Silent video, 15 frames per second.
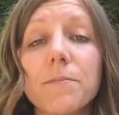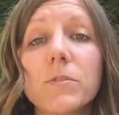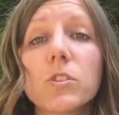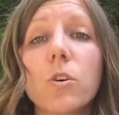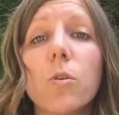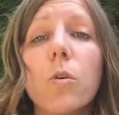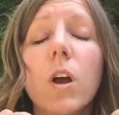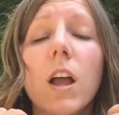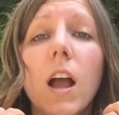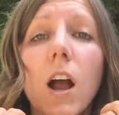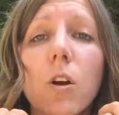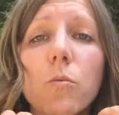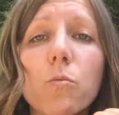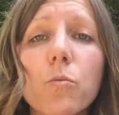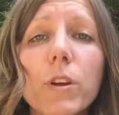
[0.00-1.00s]
So
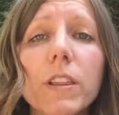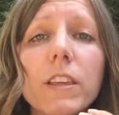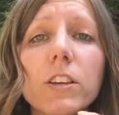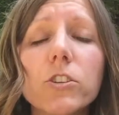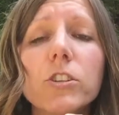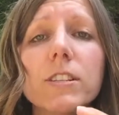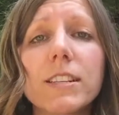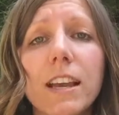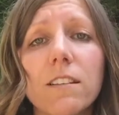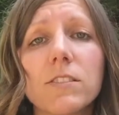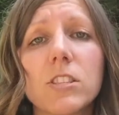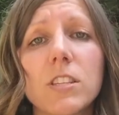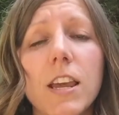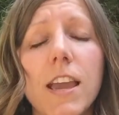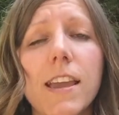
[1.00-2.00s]
a really good
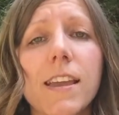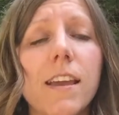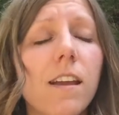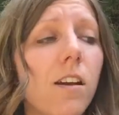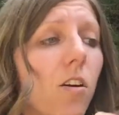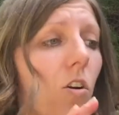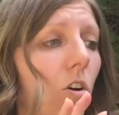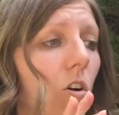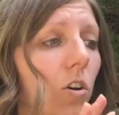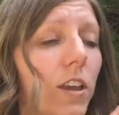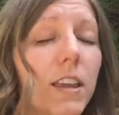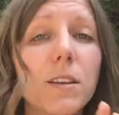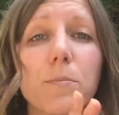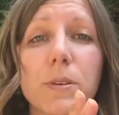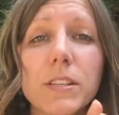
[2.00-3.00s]
downstay
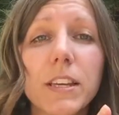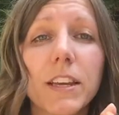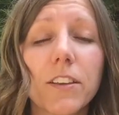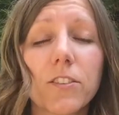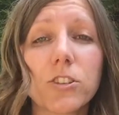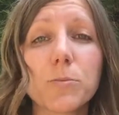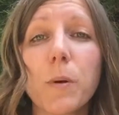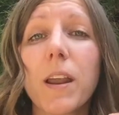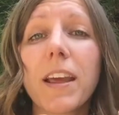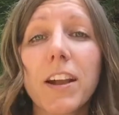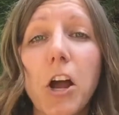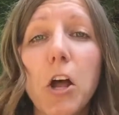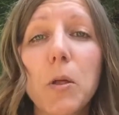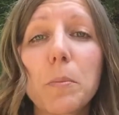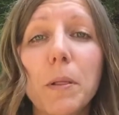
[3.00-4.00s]
in a particular spot, I
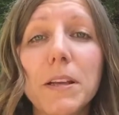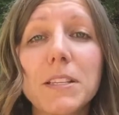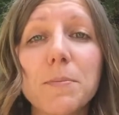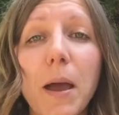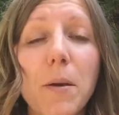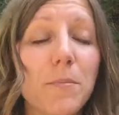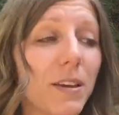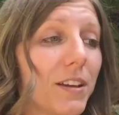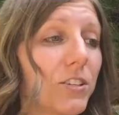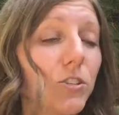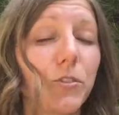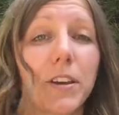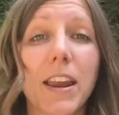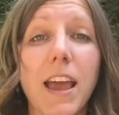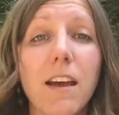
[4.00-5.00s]
call it placemat, because
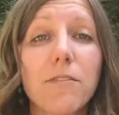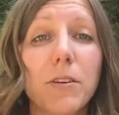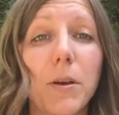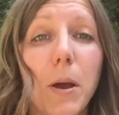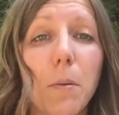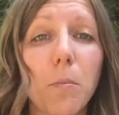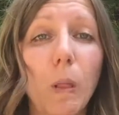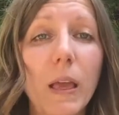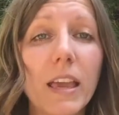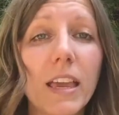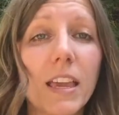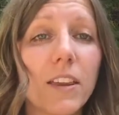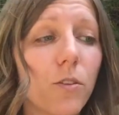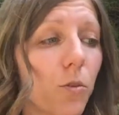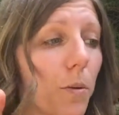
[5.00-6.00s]
you can have a
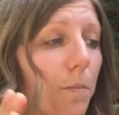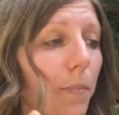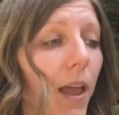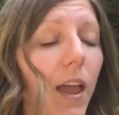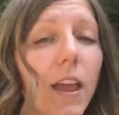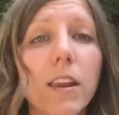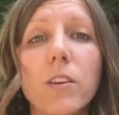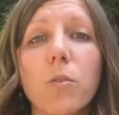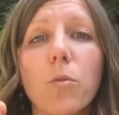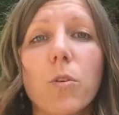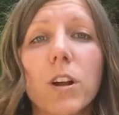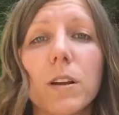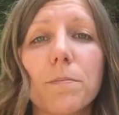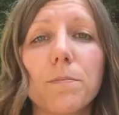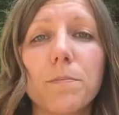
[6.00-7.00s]
blanket or a bed
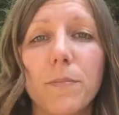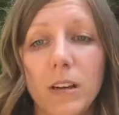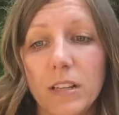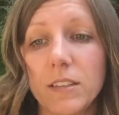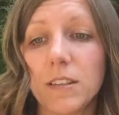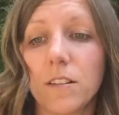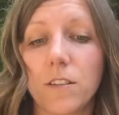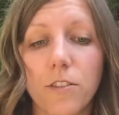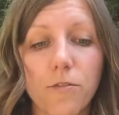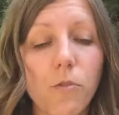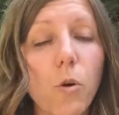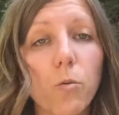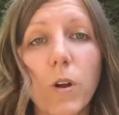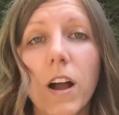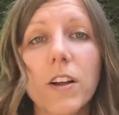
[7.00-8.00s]
or a little
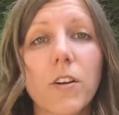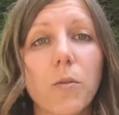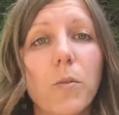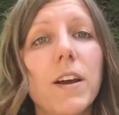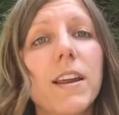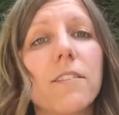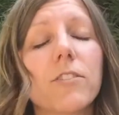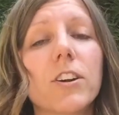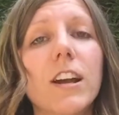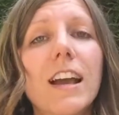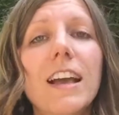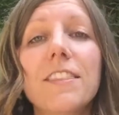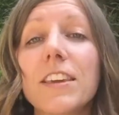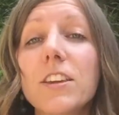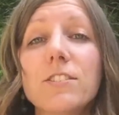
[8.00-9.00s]
throw rug or whatever
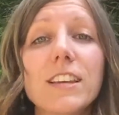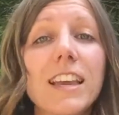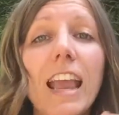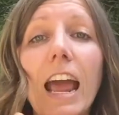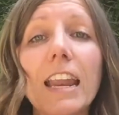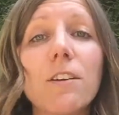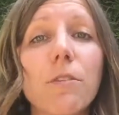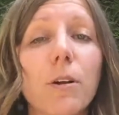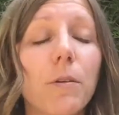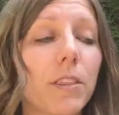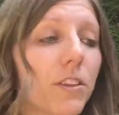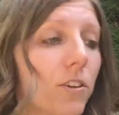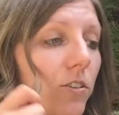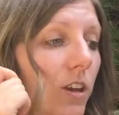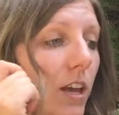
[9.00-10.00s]
that you take anywhere
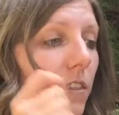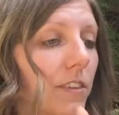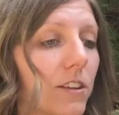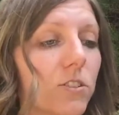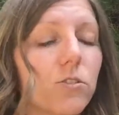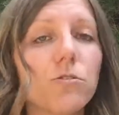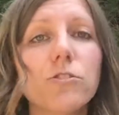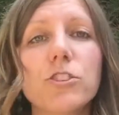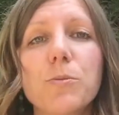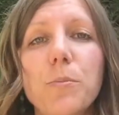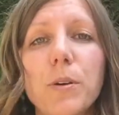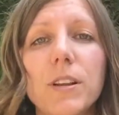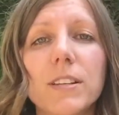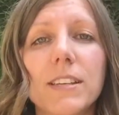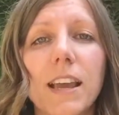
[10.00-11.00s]
with you, that as soon as you
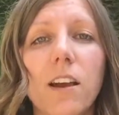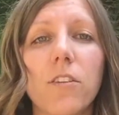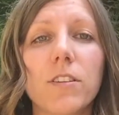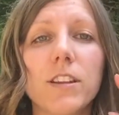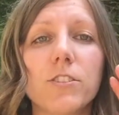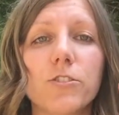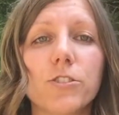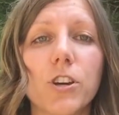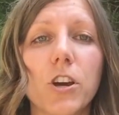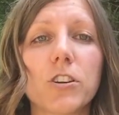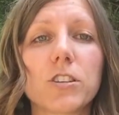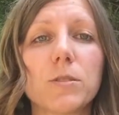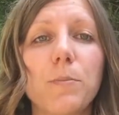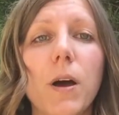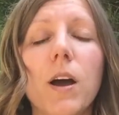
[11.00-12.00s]
put it down is your
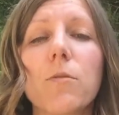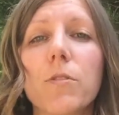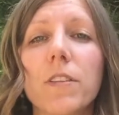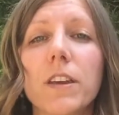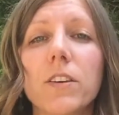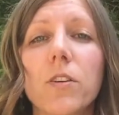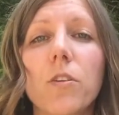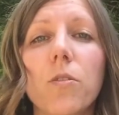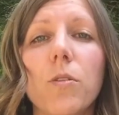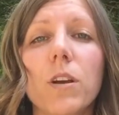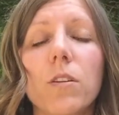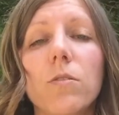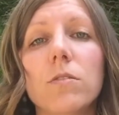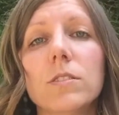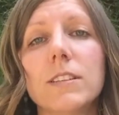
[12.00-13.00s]
dog's spot where they go and
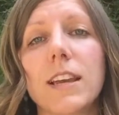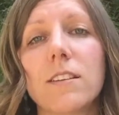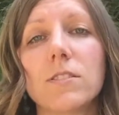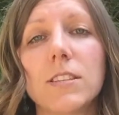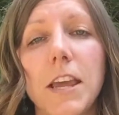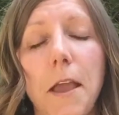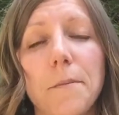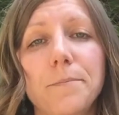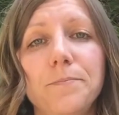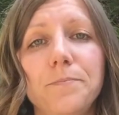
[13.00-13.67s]
hold a downstay.